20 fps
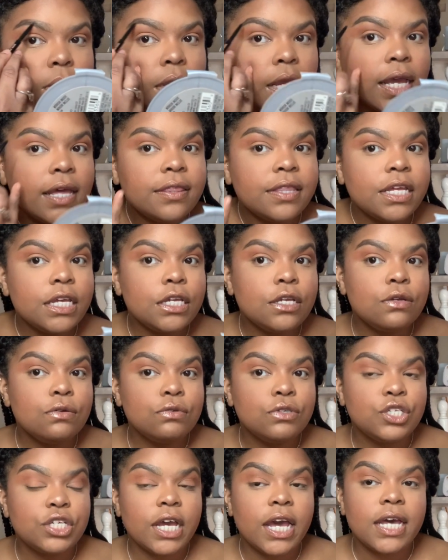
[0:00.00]
And then you
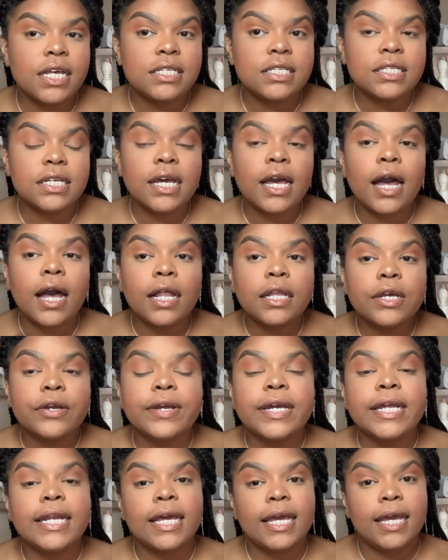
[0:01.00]
just color
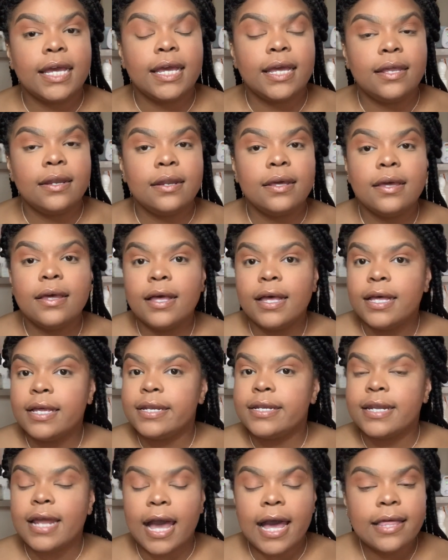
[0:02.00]
it in.
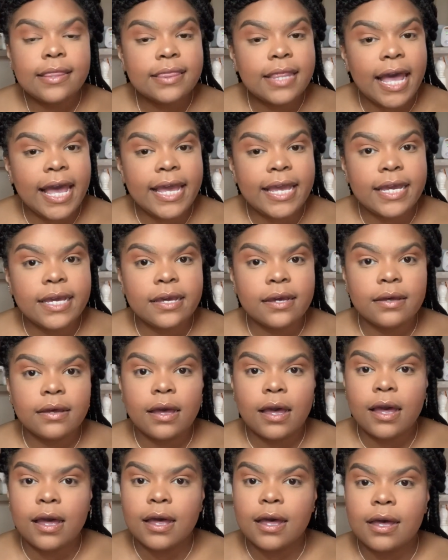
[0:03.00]
Not like
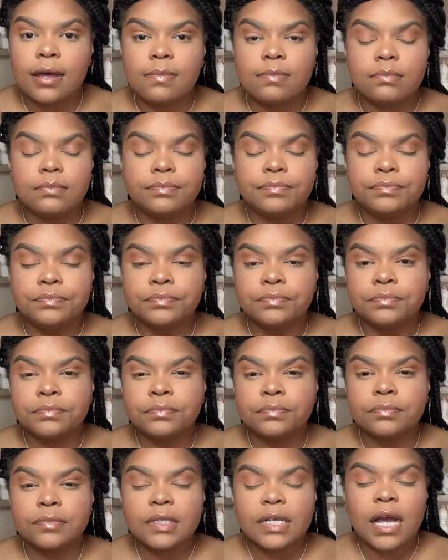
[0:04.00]
a
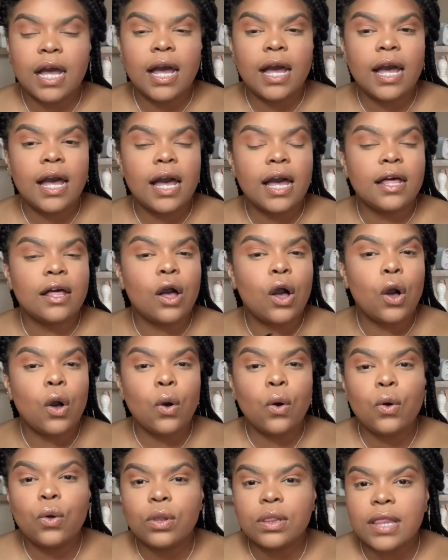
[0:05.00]

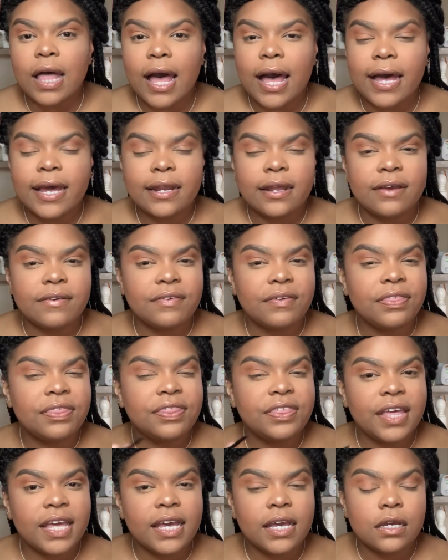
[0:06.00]
whole lot of
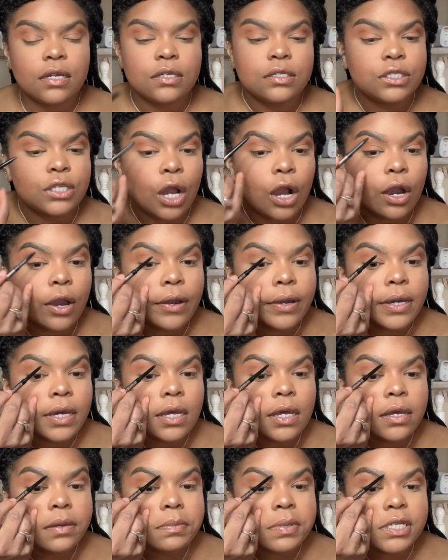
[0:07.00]
thick dark,
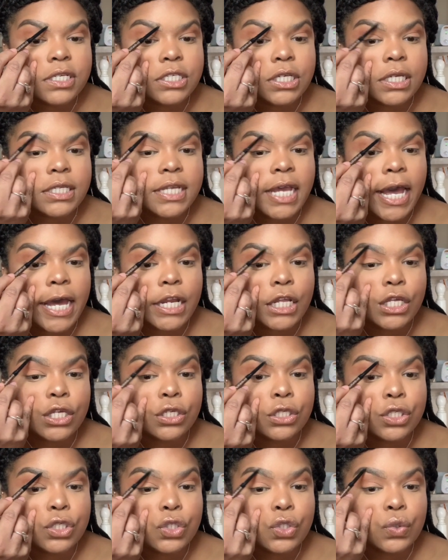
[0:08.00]
but just kind of
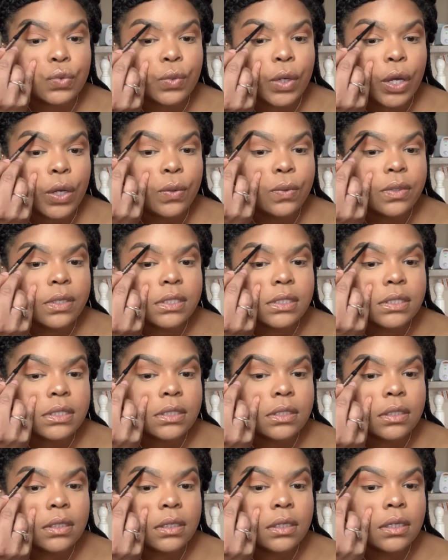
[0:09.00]
strokes
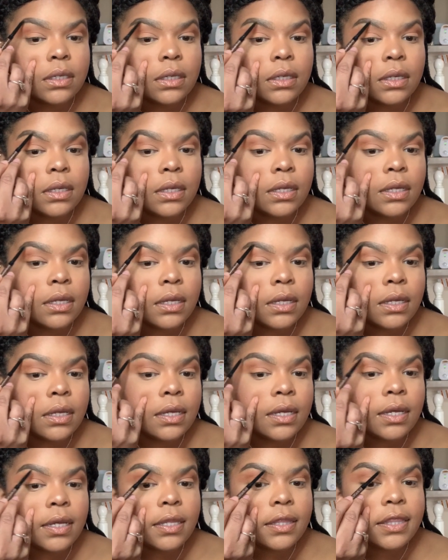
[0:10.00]

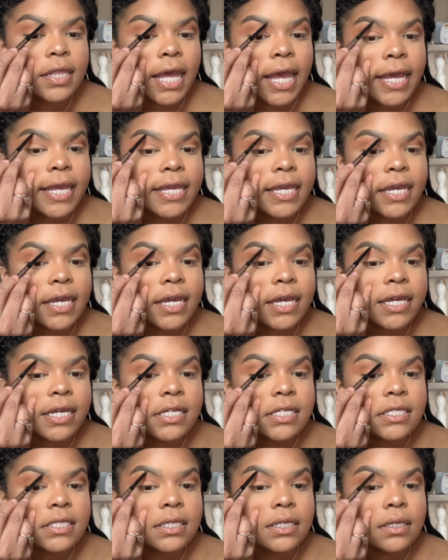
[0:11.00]
that
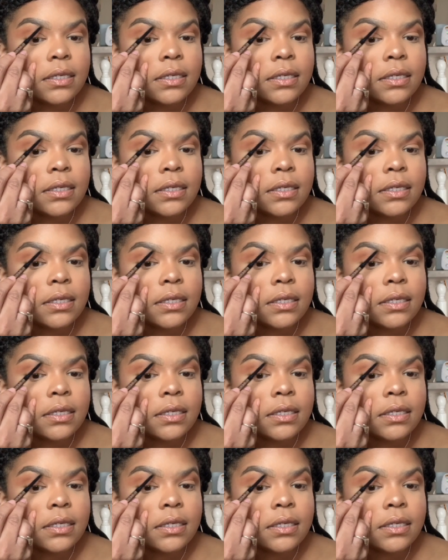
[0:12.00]
get